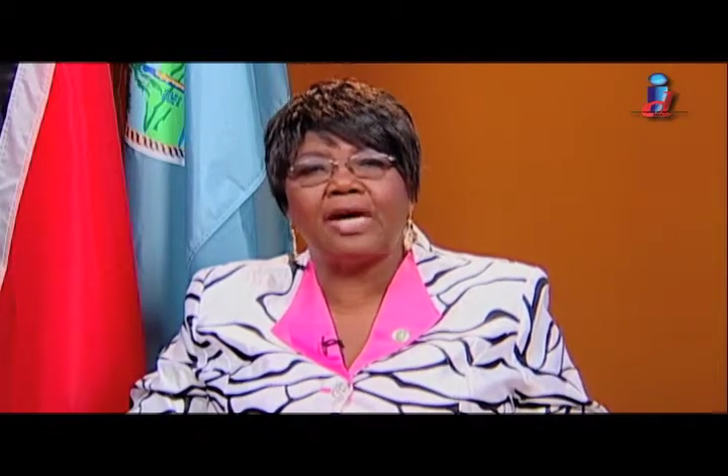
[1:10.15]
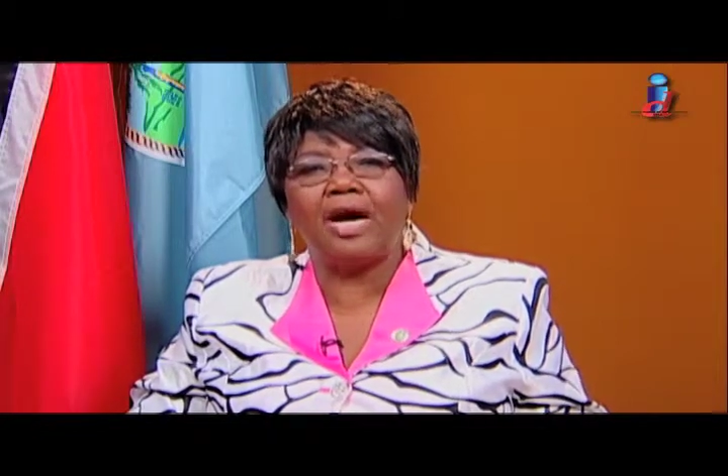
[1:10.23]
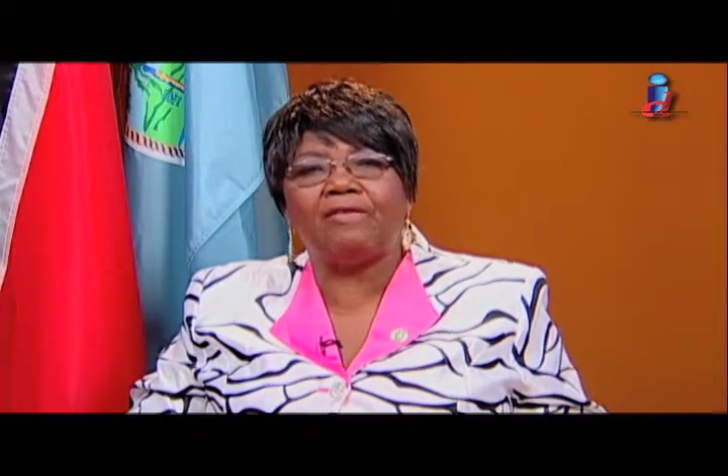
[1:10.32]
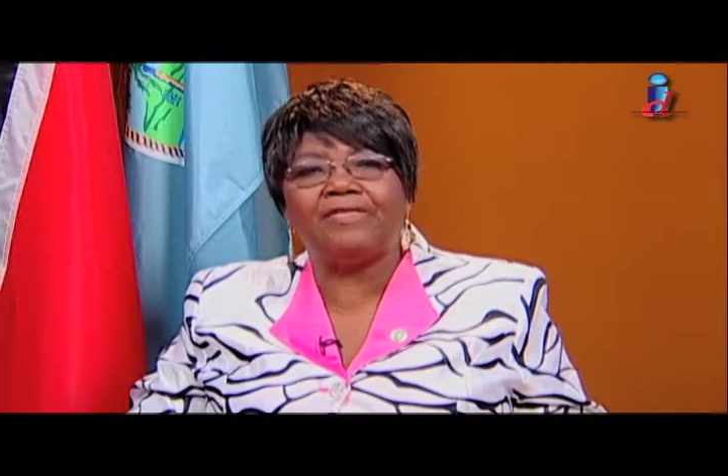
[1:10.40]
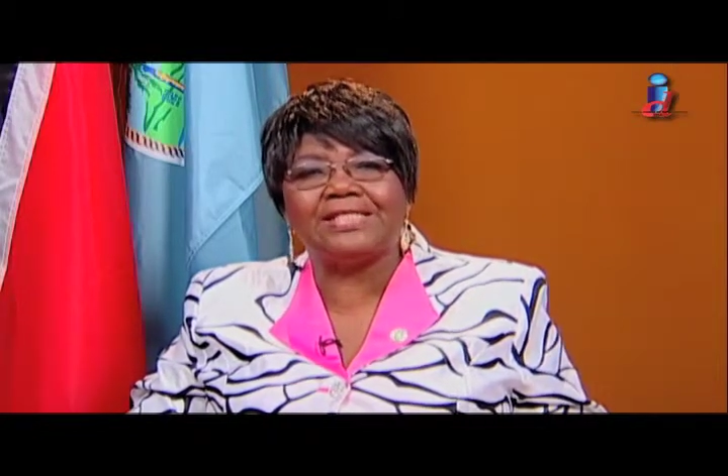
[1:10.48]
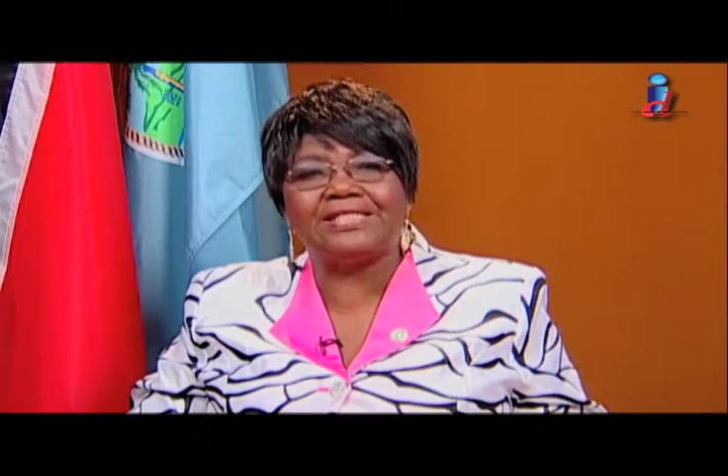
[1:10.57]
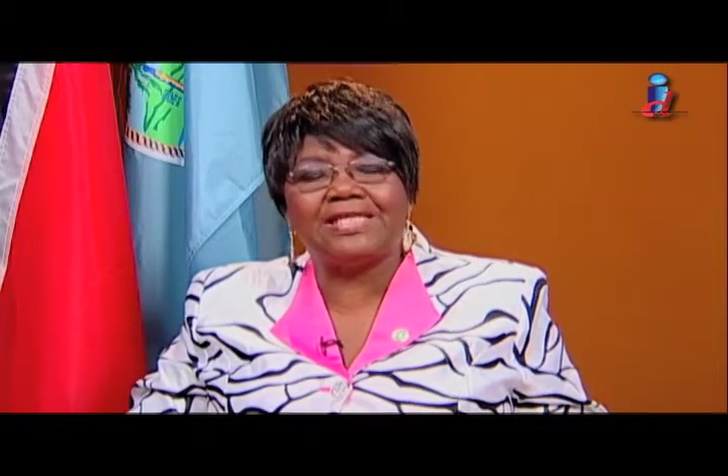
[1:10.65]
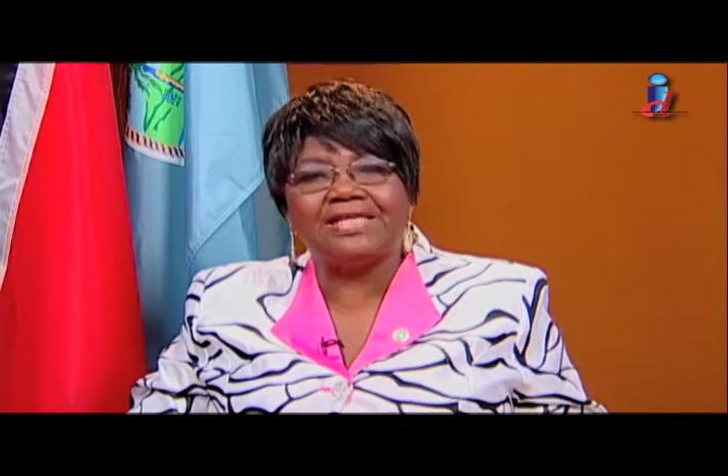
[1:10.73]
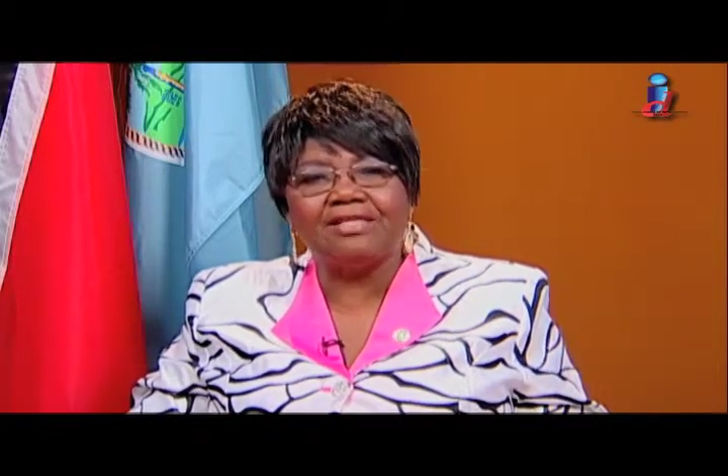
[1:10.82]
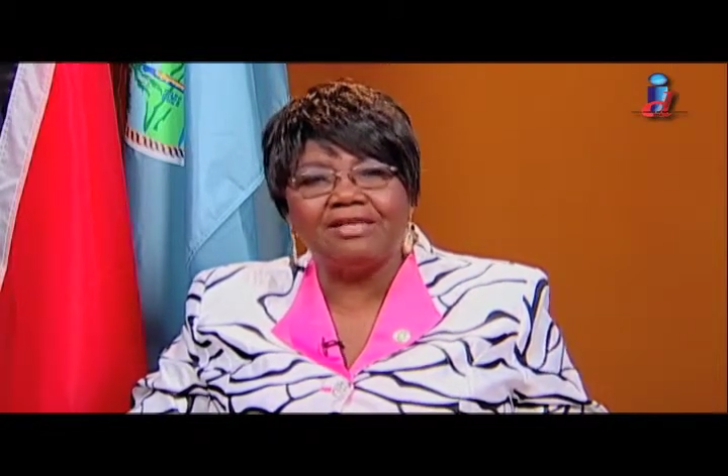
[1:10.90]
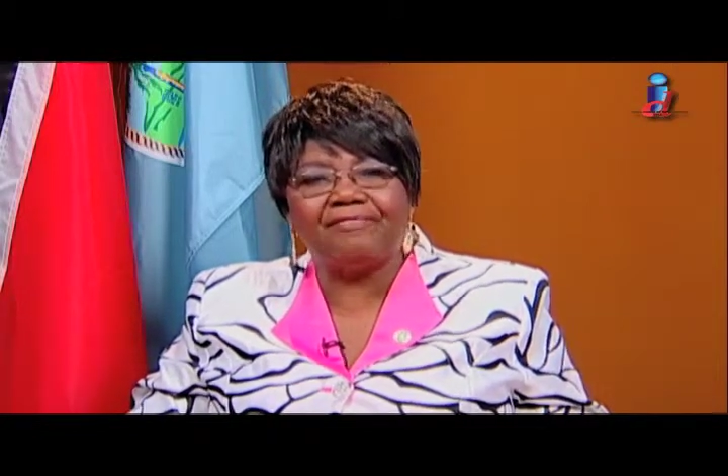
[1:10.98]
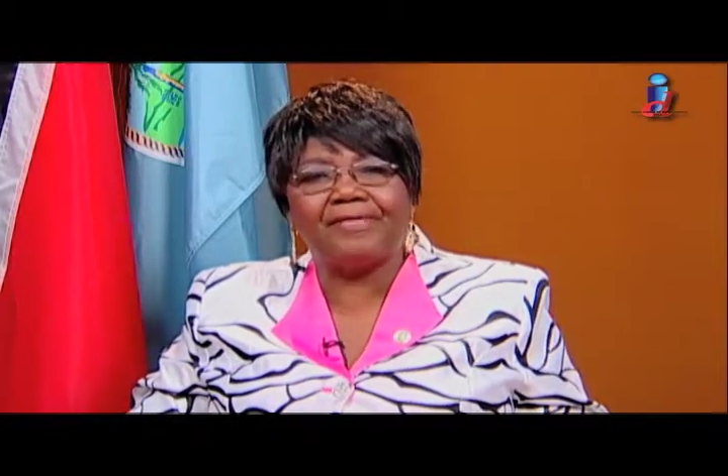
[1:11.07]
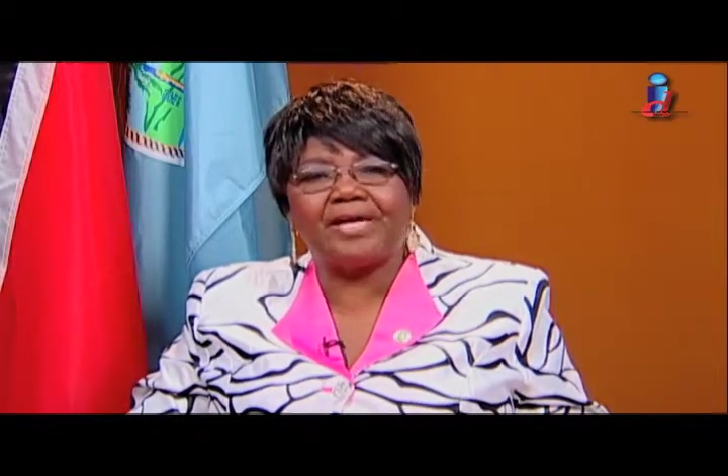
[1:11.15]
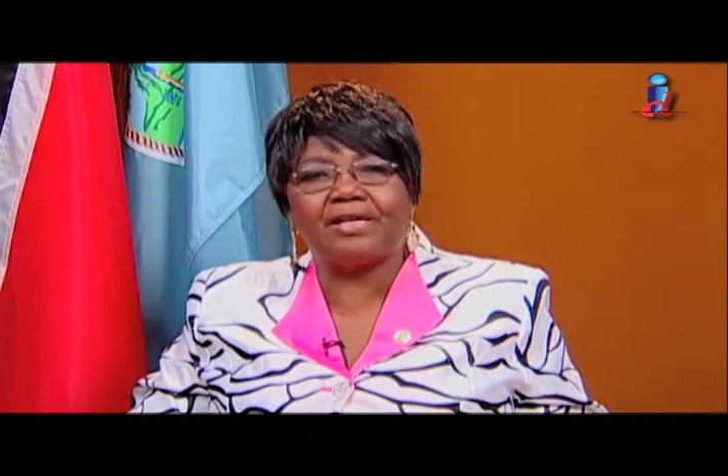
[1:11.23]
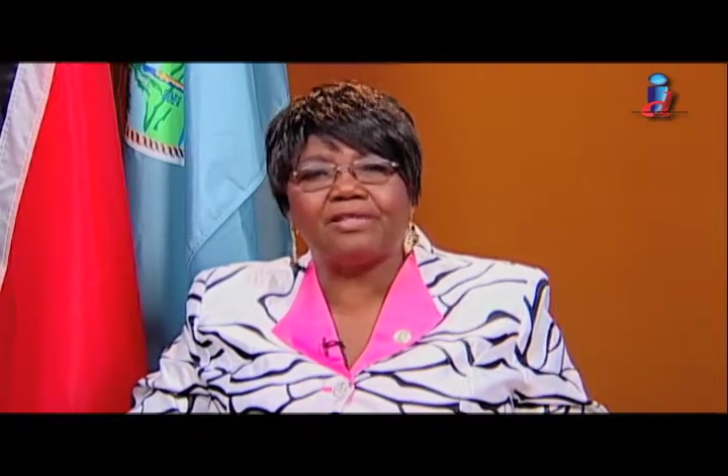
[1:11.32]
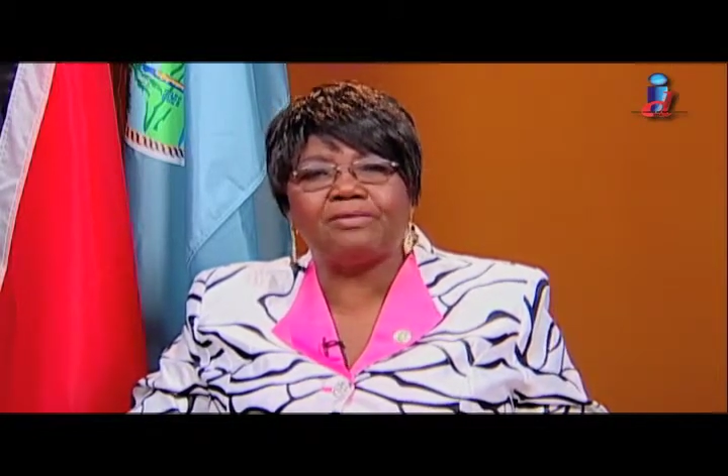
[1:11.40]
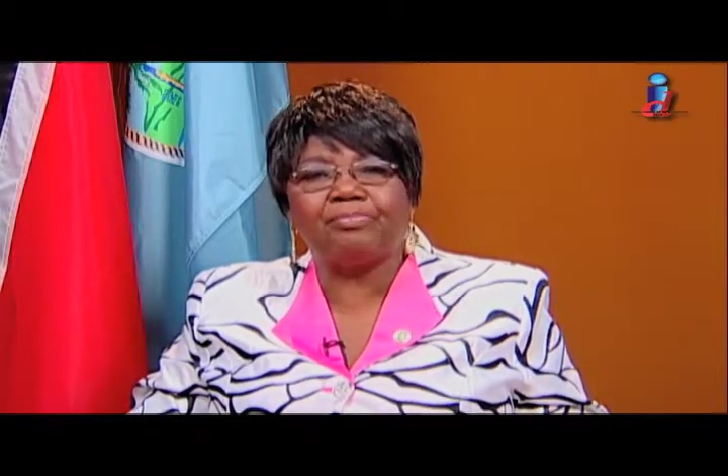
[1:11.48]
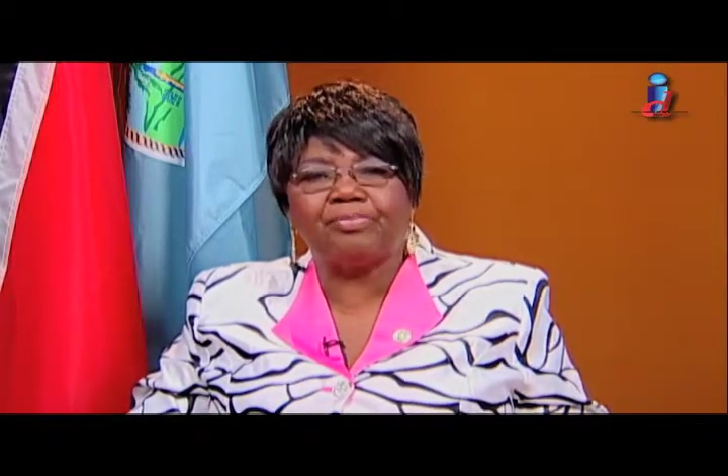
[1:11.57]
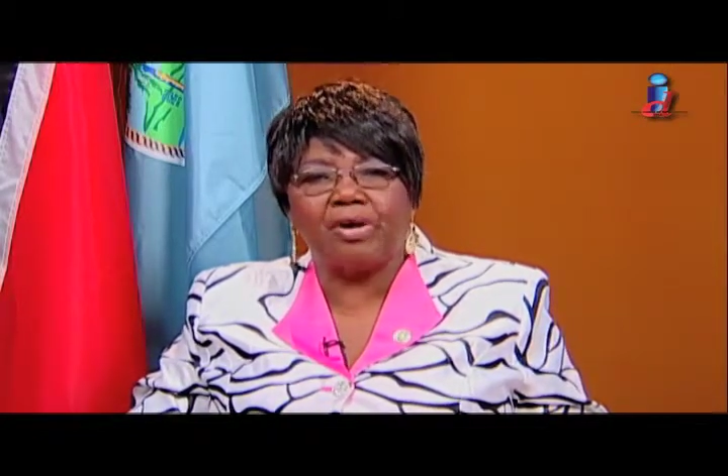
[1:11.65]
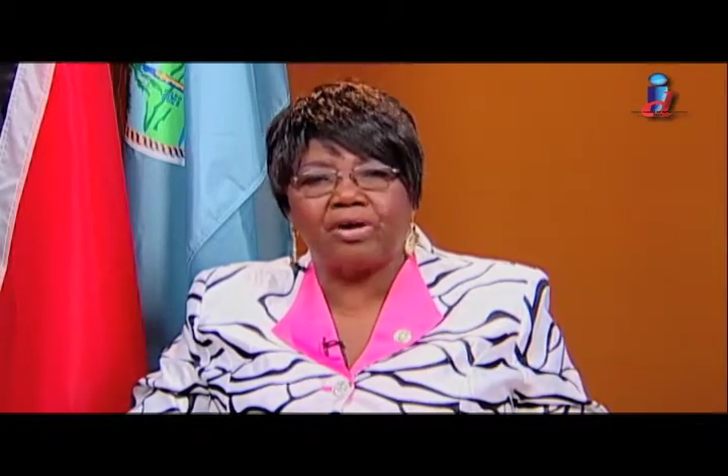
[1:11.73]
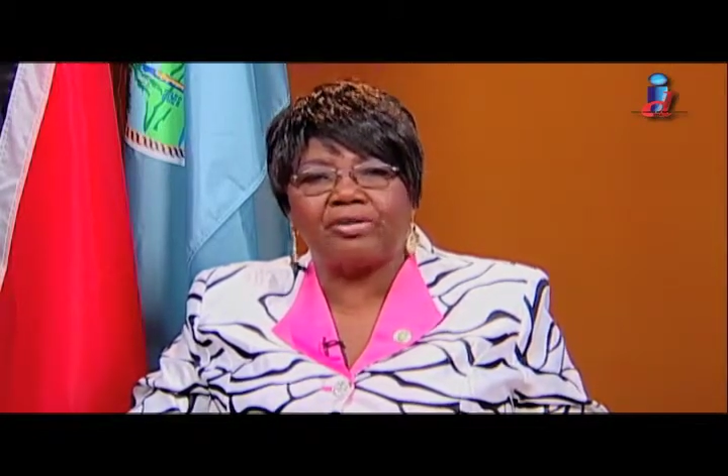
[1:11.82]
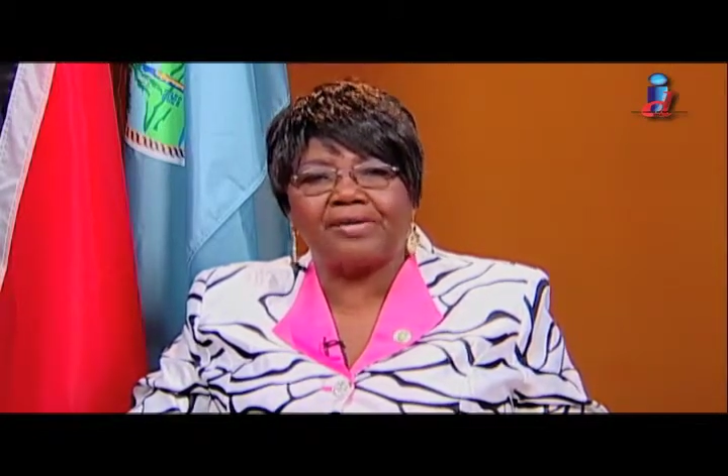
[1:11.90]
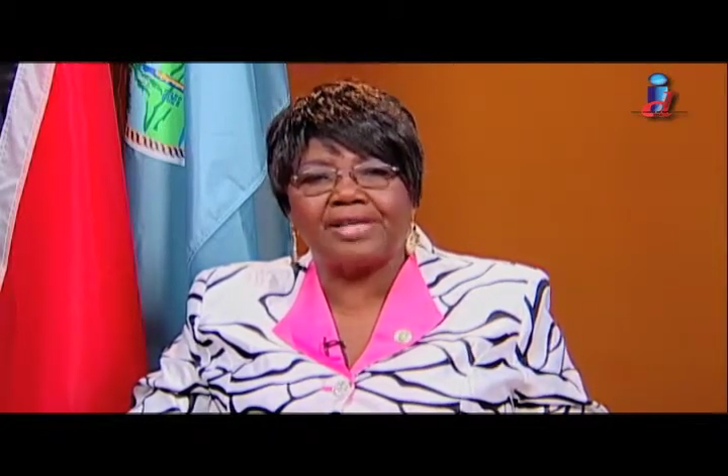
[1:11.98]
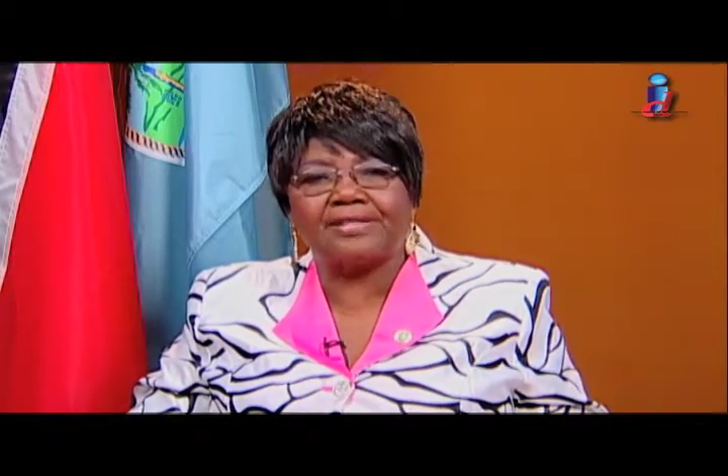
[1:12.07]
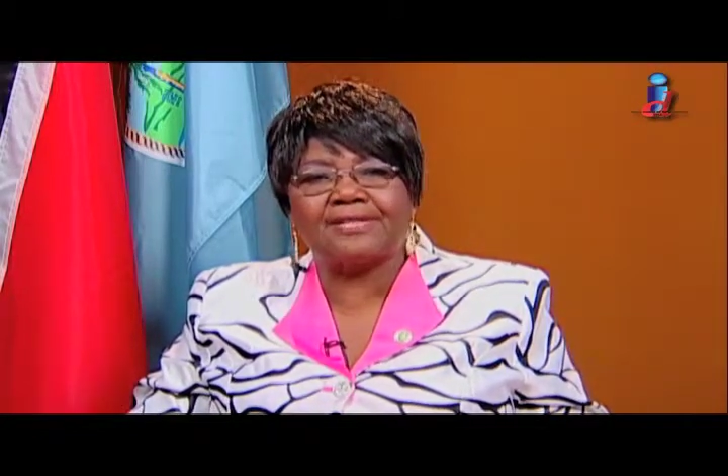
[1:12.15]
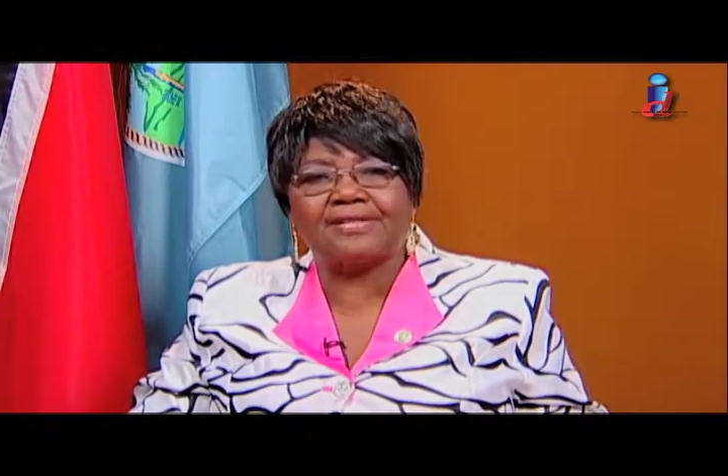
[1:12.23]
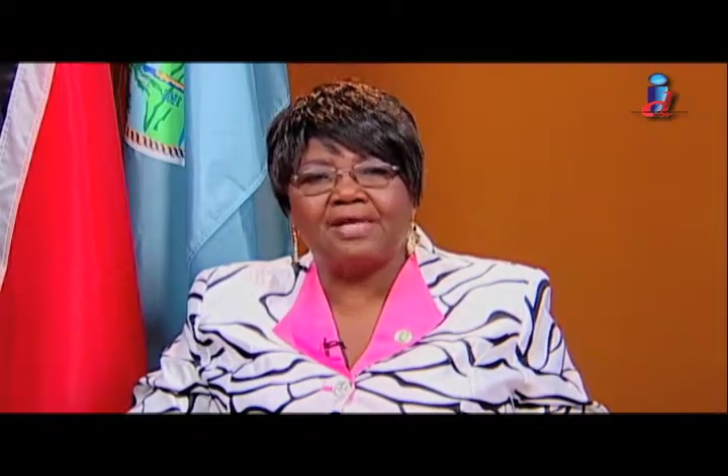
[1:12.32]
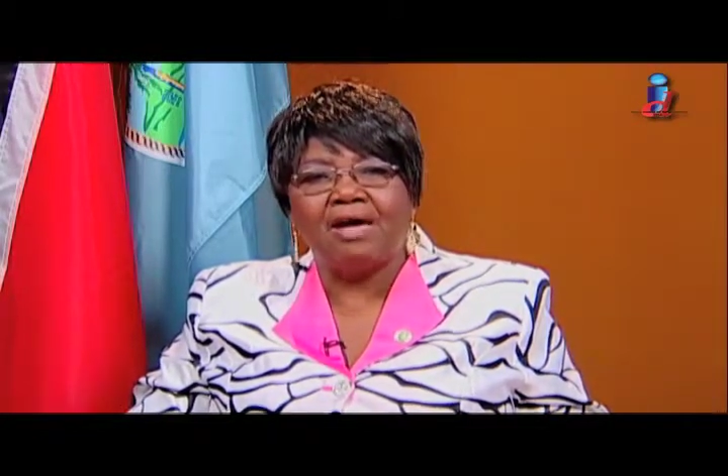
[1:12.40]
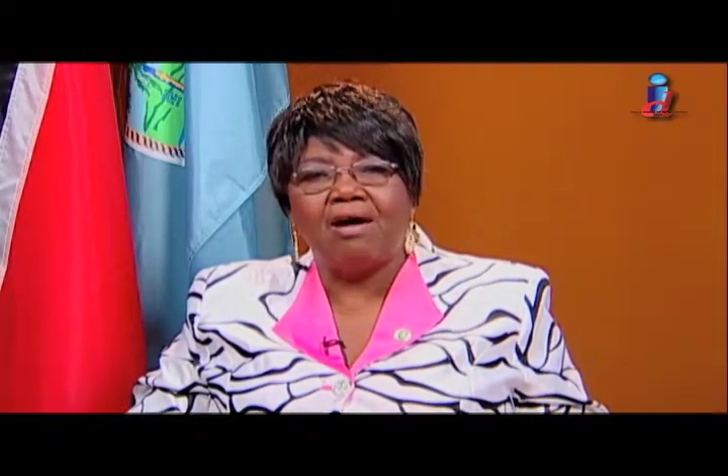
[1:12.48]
of the significant progress